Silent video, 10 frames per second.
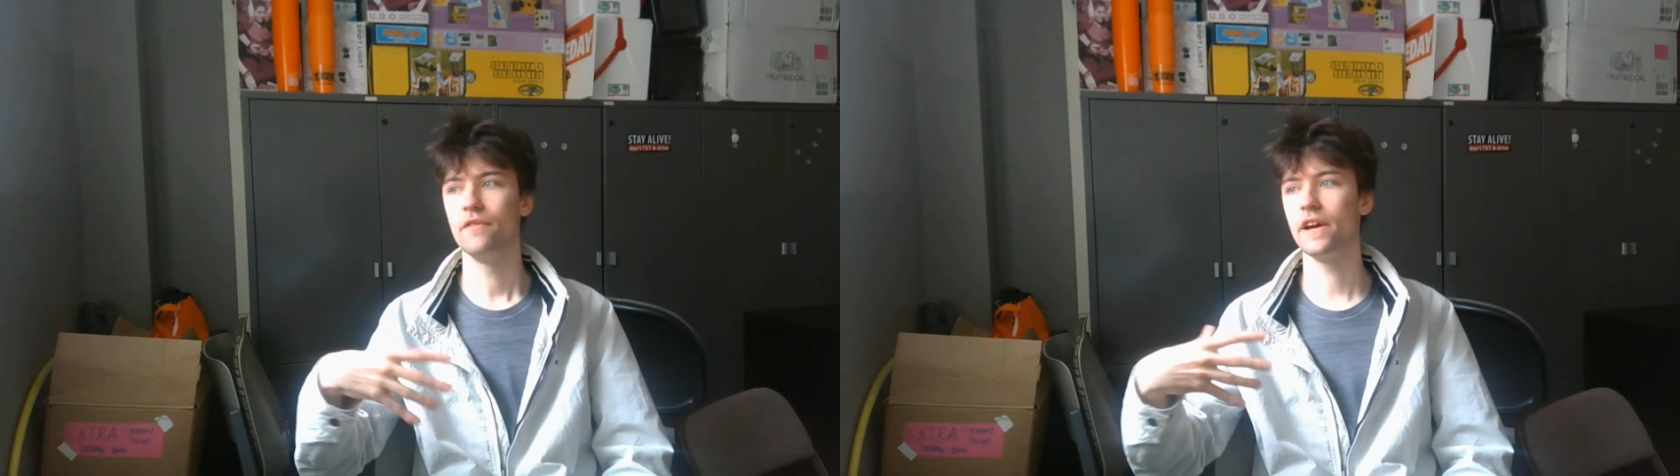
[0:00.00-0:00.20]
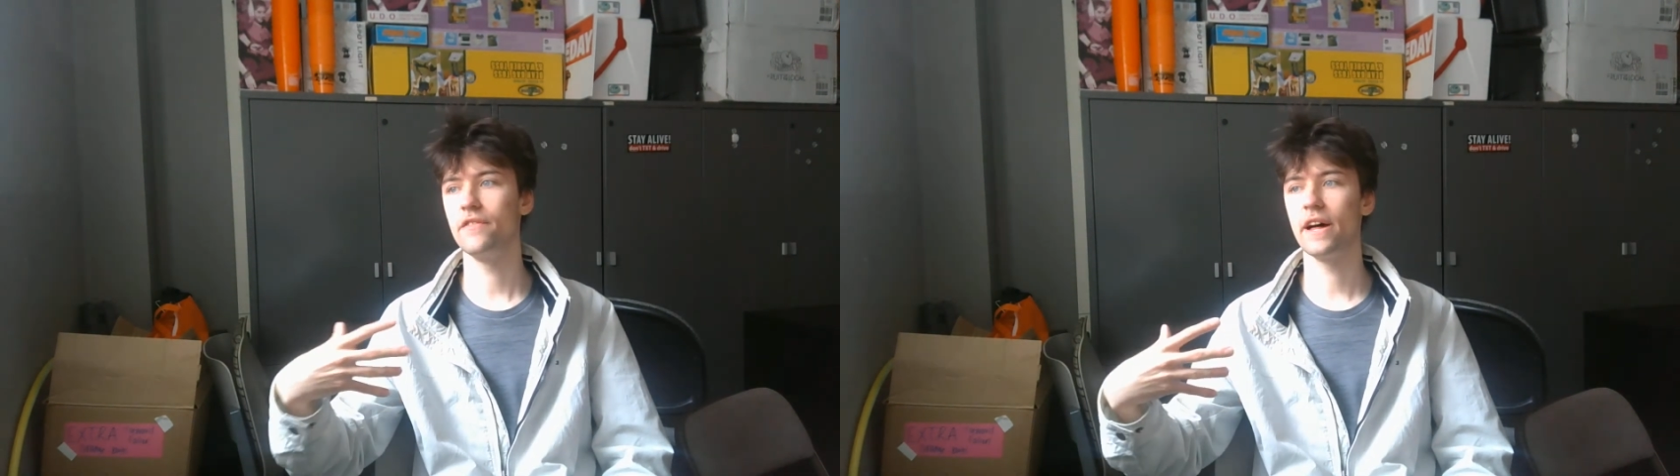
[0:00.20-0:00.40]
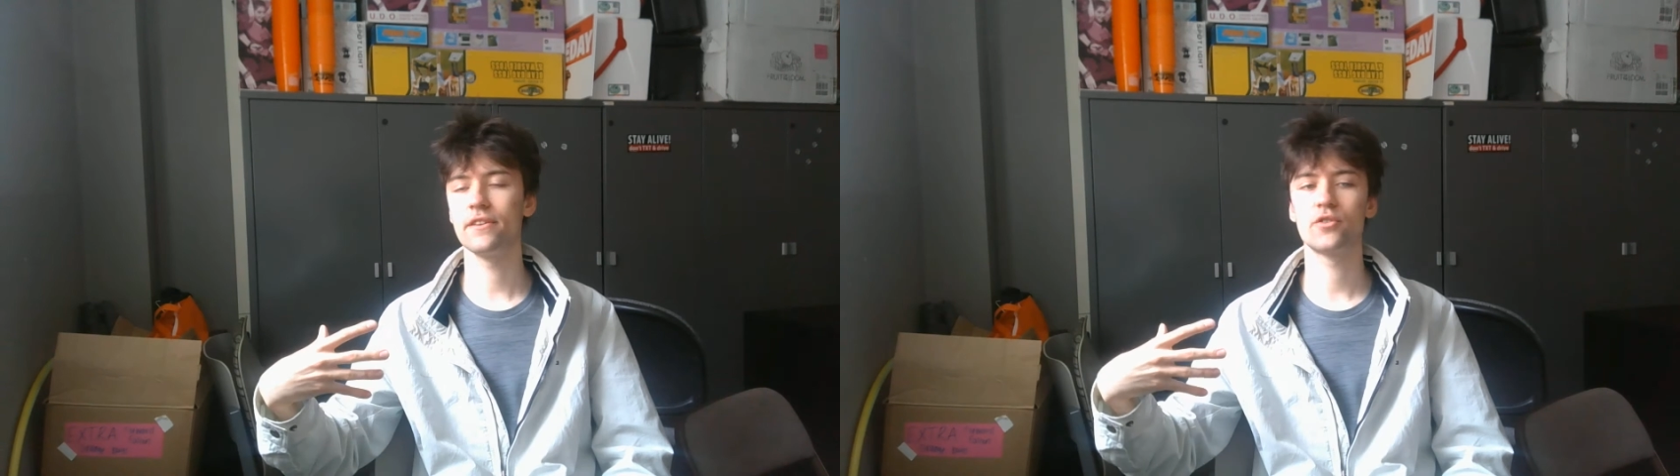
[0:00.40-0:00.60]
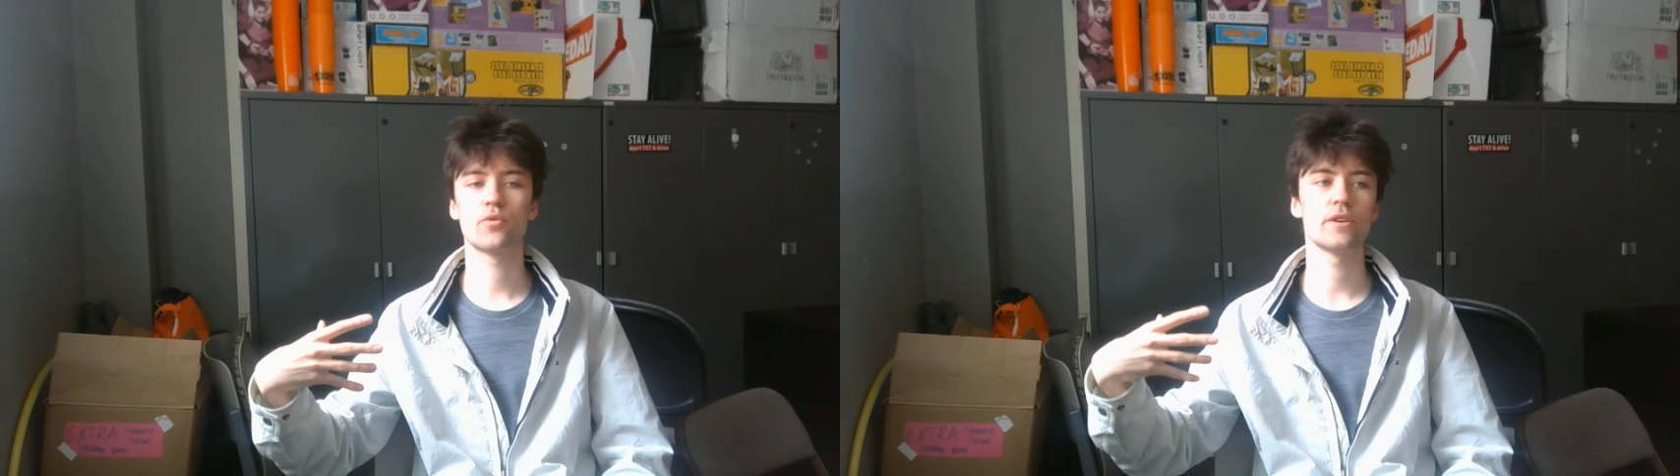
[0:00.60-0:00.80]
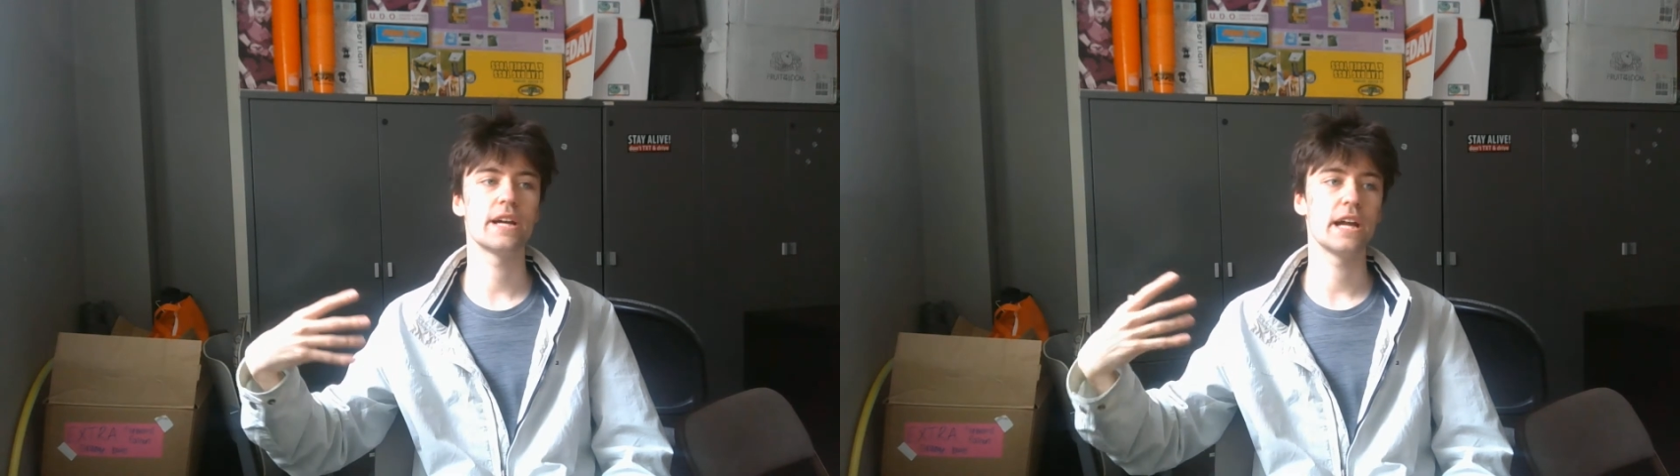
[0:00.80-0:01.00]
They then
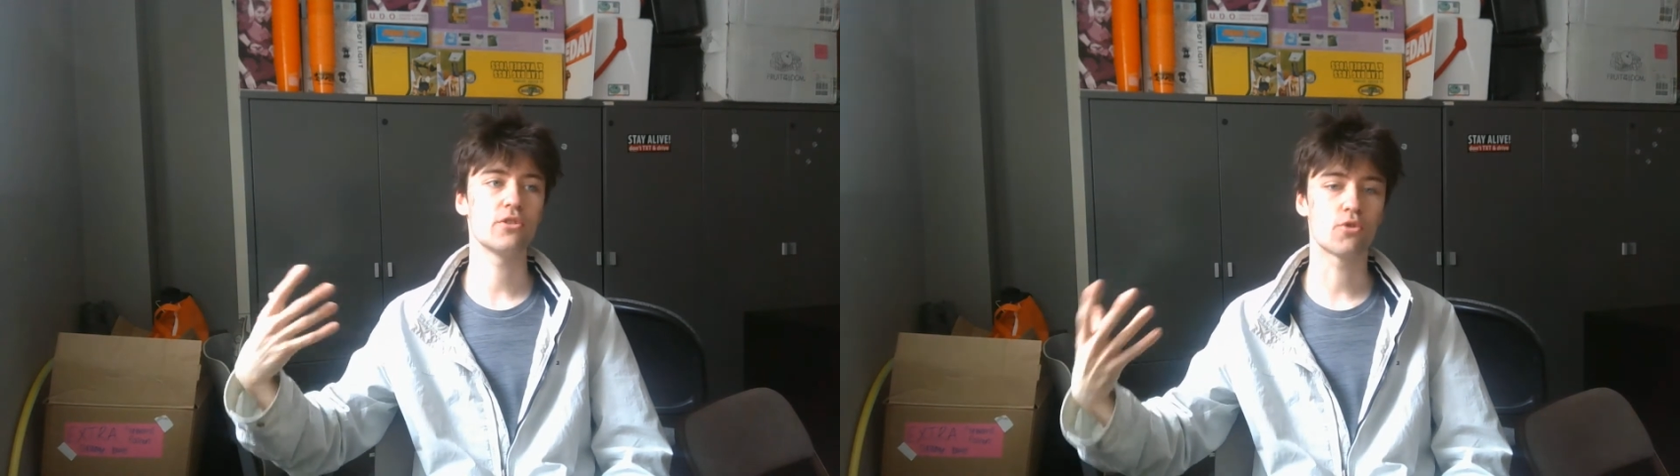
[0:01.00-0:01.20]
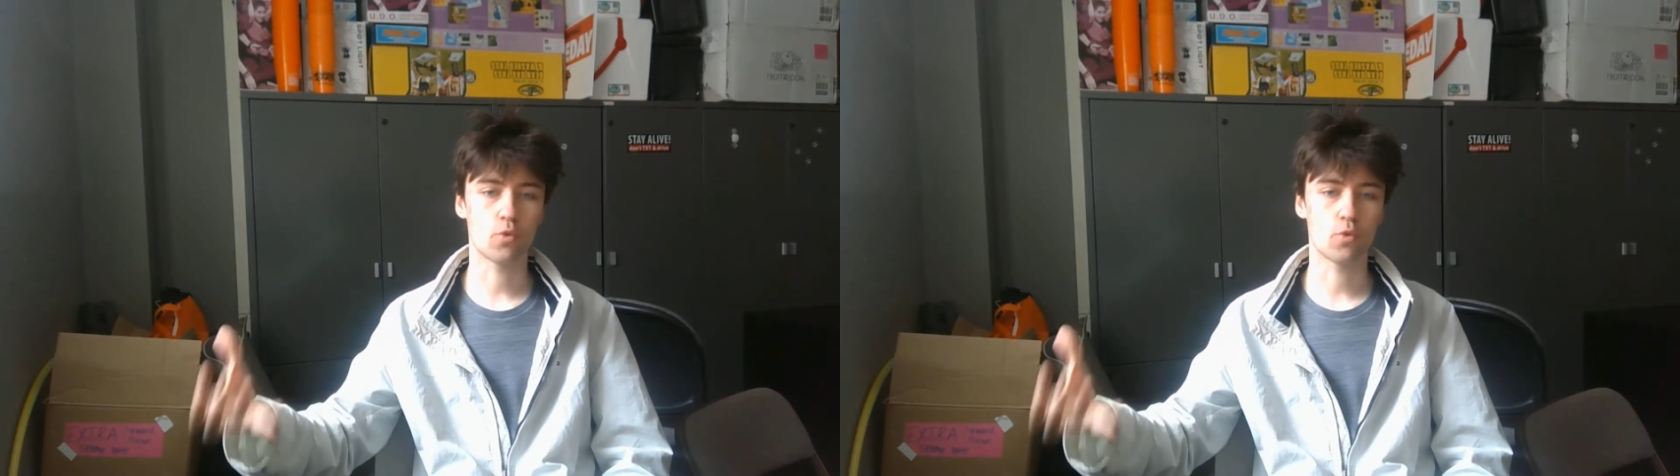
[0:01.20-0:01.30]
create